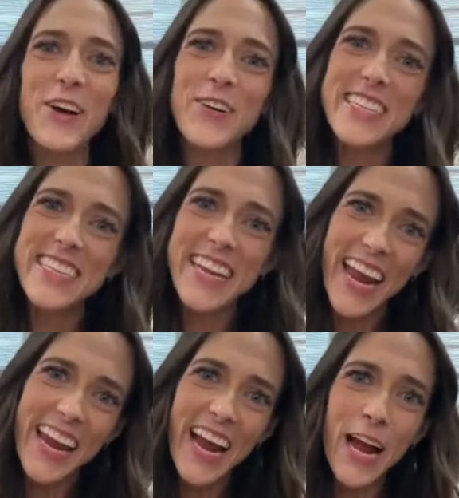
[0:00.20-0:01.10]
So
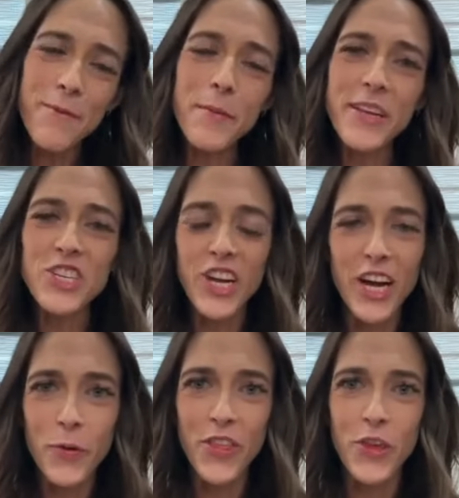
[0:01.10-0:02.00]
today I'm going to be
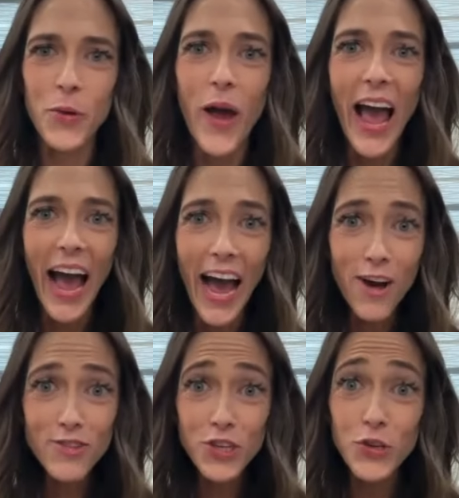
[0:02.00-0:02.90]
sharing with you
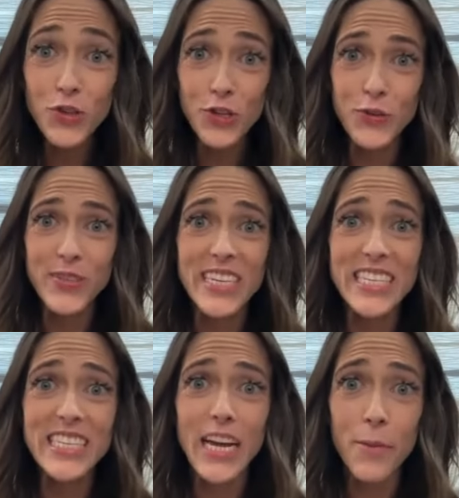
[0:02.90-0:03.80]
how to lose
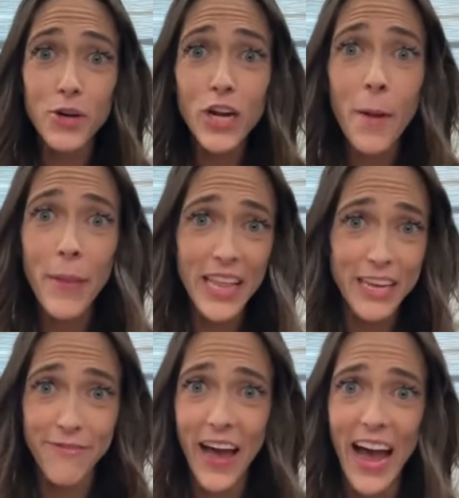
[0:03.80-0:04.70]
stubborn
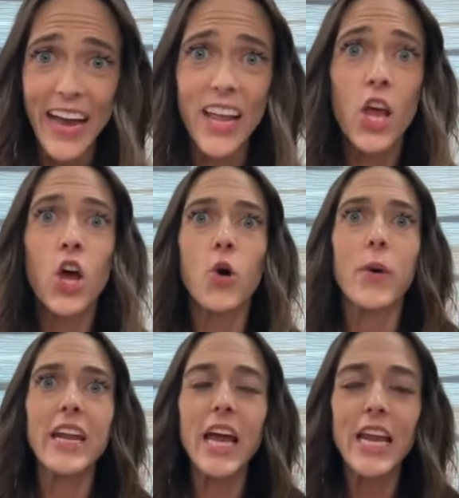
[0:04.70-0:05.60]
belly fat
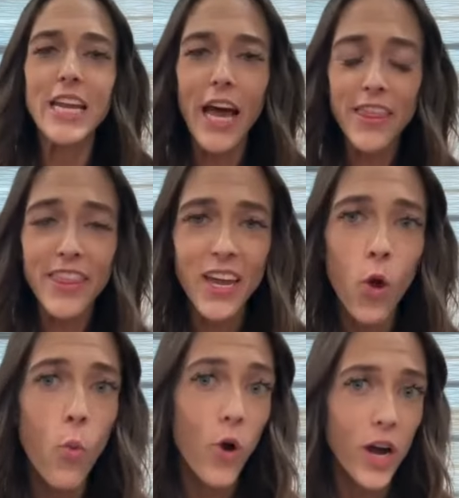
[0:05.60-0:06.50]
when
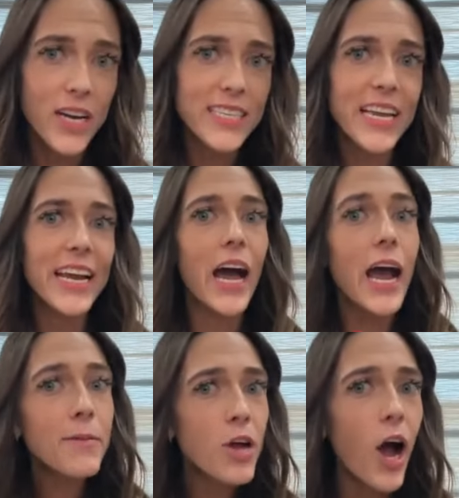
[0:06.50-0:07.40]
nothing works. And
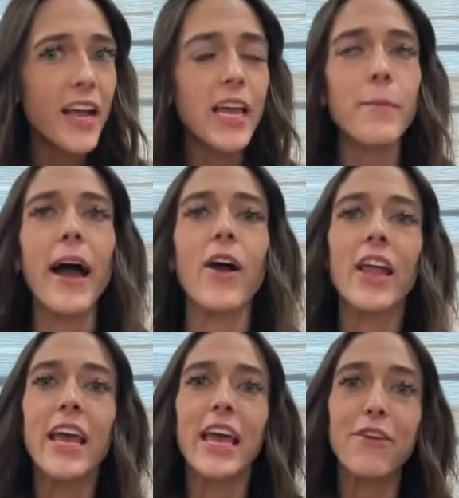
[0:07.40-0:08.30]
I'm talking
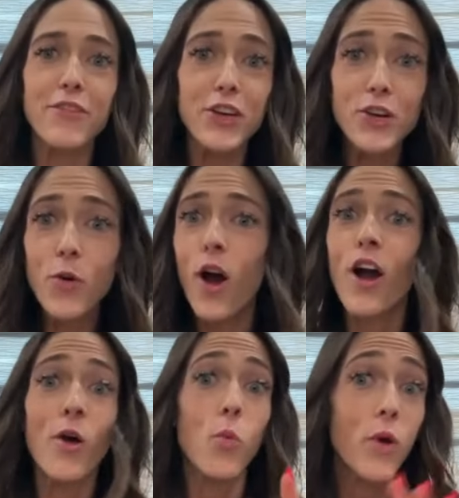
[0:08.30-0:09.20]
about if you're
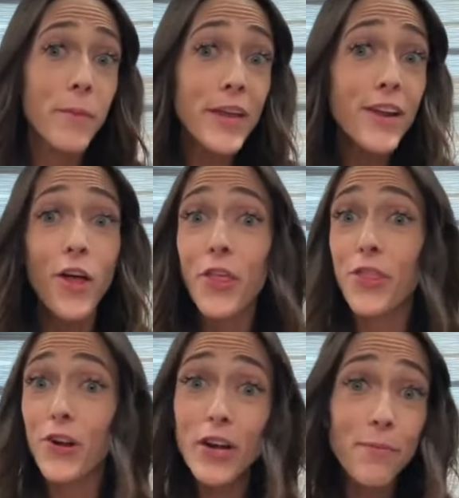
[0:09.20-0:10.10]
women
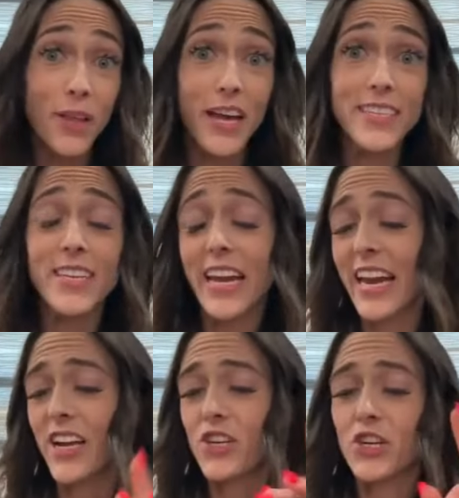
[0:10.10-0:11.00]
thirty plus
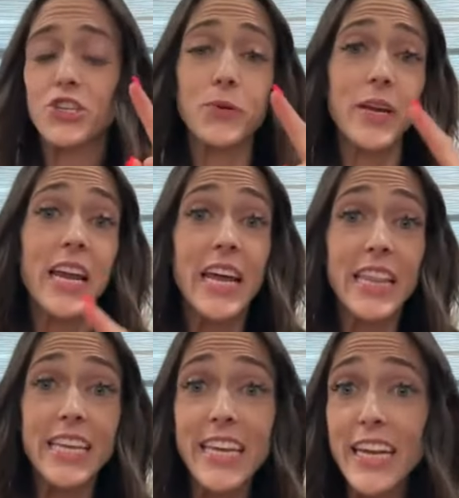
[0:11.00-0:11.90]
and you're doing
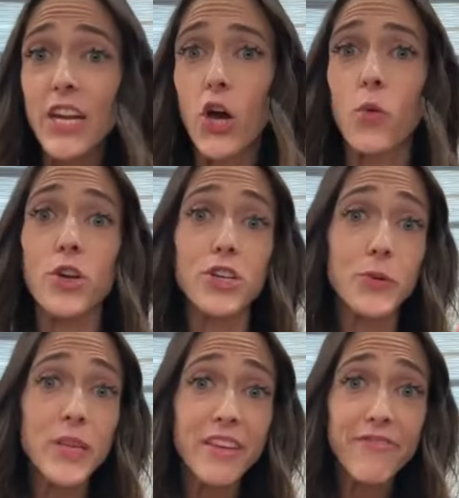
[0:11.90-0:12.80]
the keto, you're
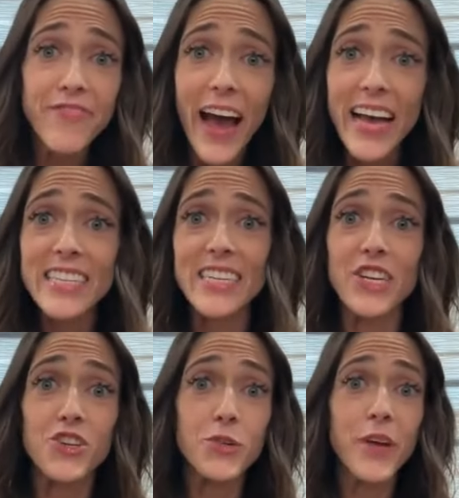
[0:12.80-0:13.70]
doing the
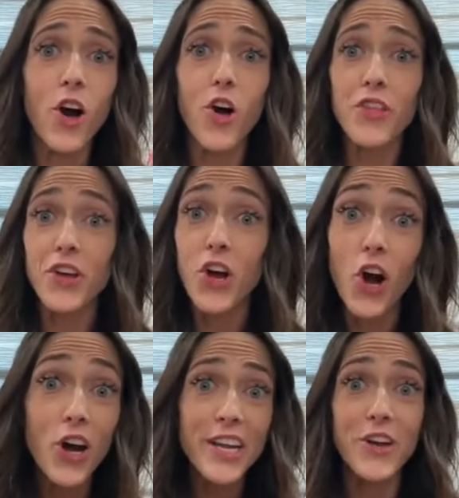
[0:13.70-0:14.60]
fasting, you're doing all the
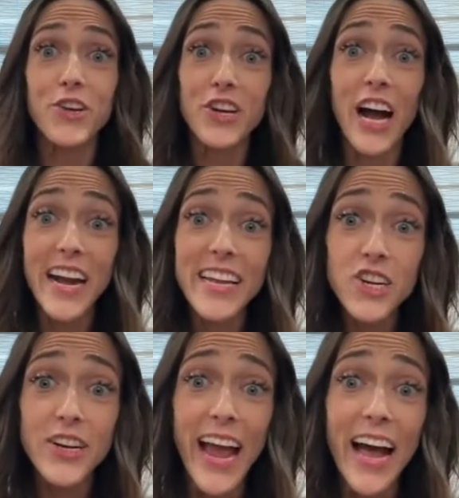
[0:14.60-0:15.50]
cardio, you're
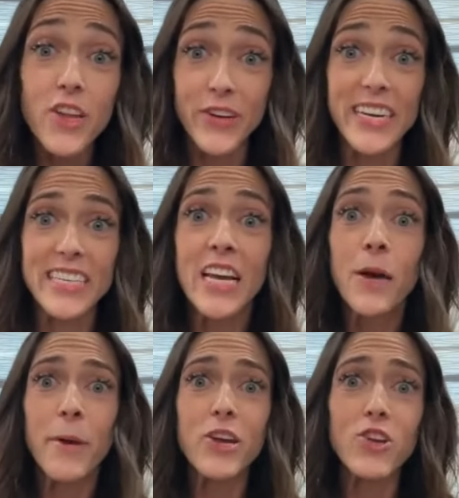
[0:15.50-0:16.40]
cutting your calories,
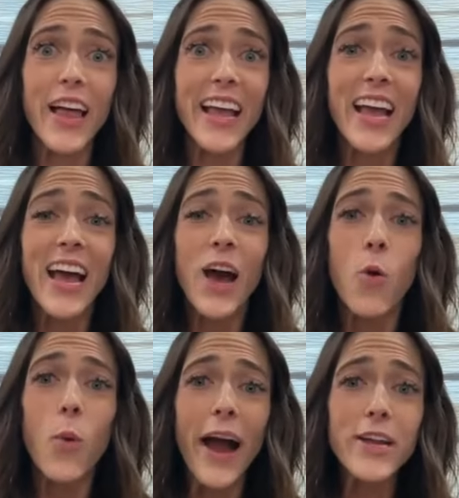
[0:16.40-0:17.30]
but you're like,
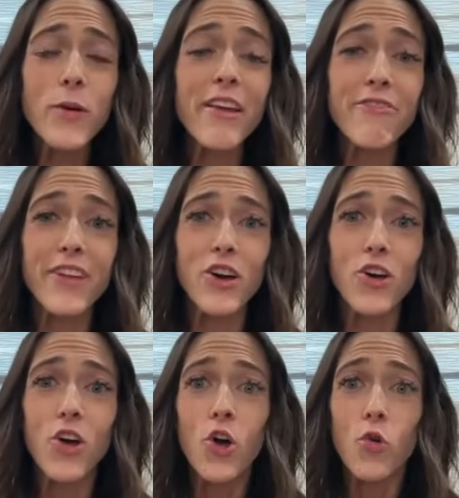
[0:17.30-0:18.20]
why do I
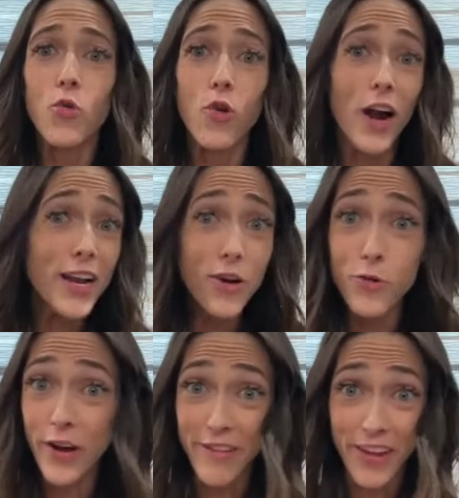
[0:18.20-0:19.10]
feel chronic
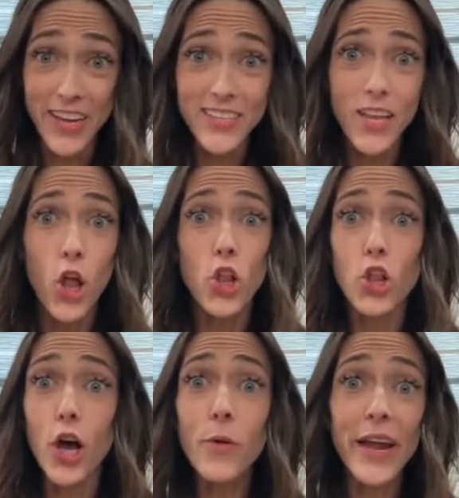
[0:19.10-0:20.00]
cravings,
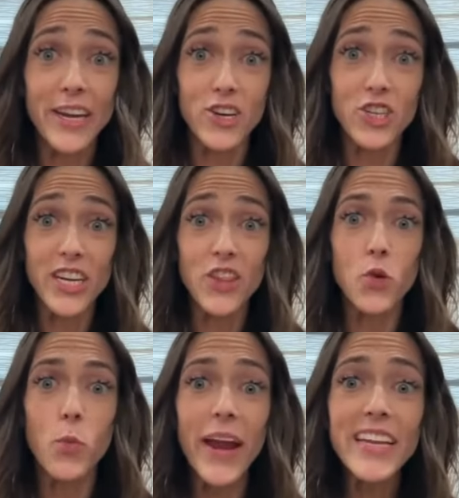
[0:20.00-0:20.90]
low energy,
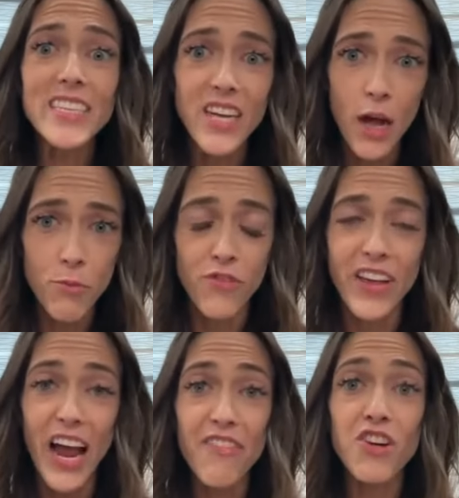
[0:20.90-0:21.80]
the weight's not
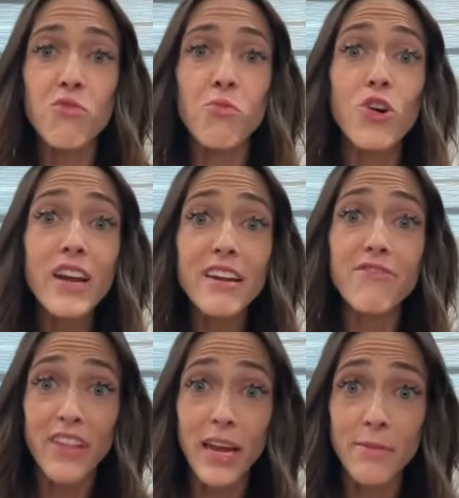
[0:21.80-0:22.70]
moving, I feel more
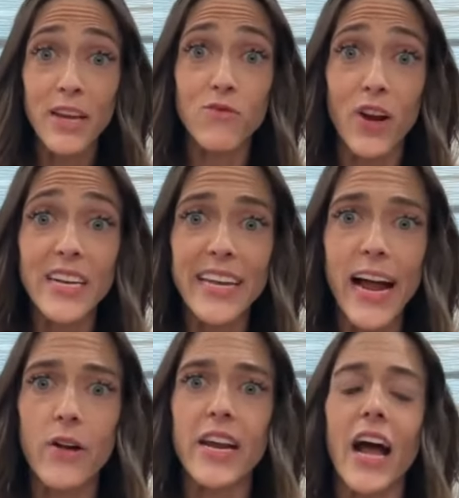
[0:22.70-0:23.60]
inflamed and run
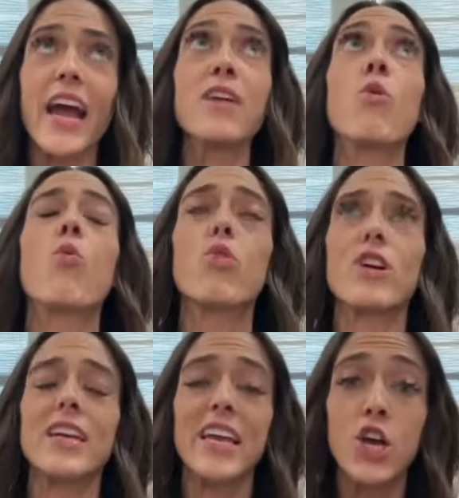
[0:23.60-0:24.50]
down, and I am
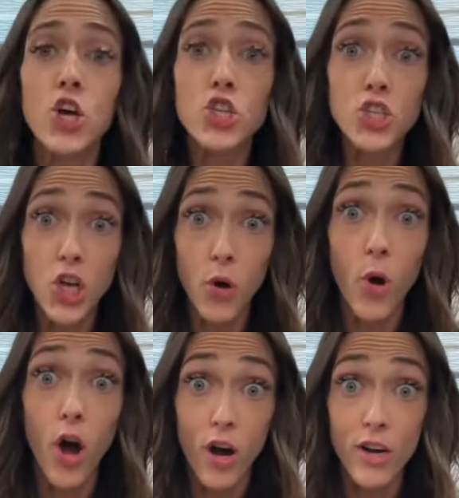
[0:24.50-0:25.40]
working
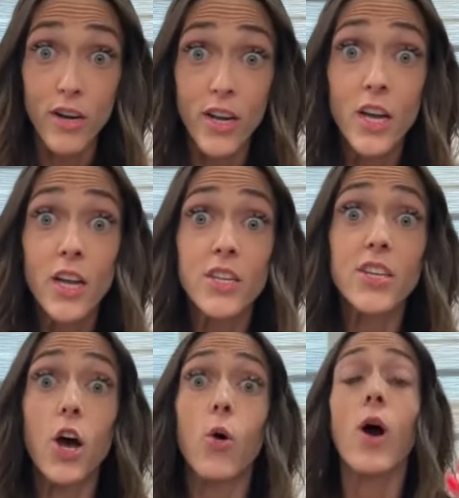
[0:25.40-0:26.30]
so hard.
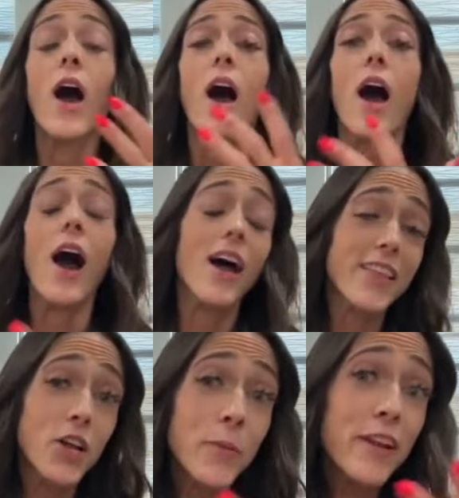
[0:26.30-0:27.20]
So
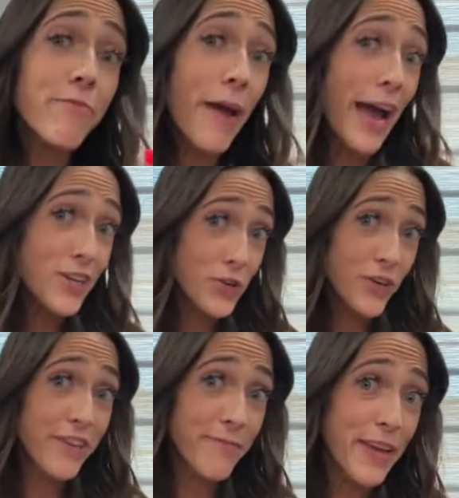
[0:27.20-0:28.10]
a little bit of
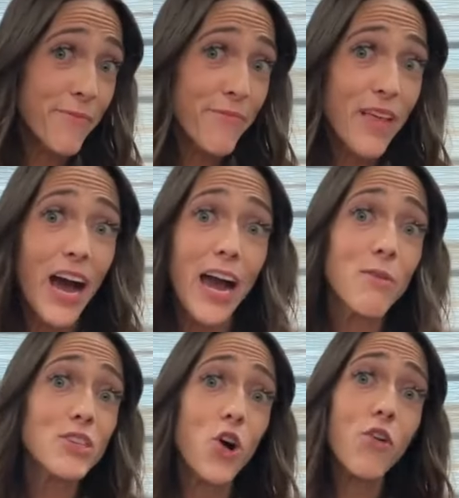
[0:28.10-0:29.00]
backstory of me.
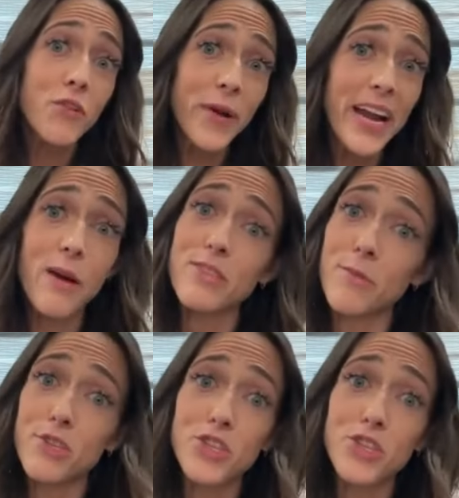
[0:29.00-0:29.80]
I was overweight. I was